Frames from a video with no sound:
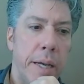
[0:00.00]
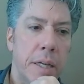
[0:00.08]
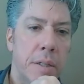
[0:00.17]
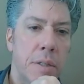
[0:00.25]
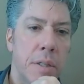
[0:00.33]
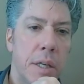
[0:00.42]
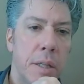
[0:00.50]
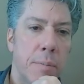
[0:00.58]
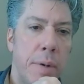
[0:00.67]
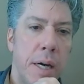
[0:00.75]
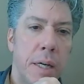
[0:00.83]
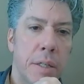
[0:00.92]
I could see the
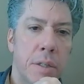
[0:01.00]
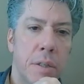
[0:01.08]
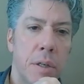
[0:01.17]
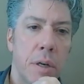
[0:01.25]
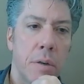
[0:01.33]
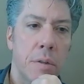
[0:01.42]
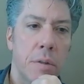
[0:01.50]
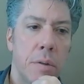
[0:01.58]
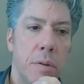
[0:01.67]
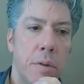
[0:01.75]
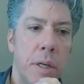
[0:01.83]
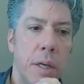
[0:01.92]
box go
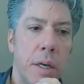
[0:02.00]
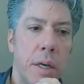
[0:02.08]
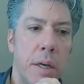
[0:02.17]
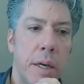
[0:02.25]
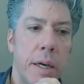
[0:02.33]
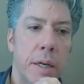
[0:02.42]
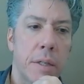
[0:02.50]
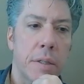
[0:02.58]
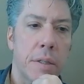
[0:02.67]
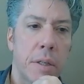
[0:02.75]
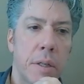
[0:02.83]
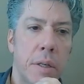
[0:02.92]
to the uh,
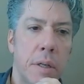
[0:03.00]
exit.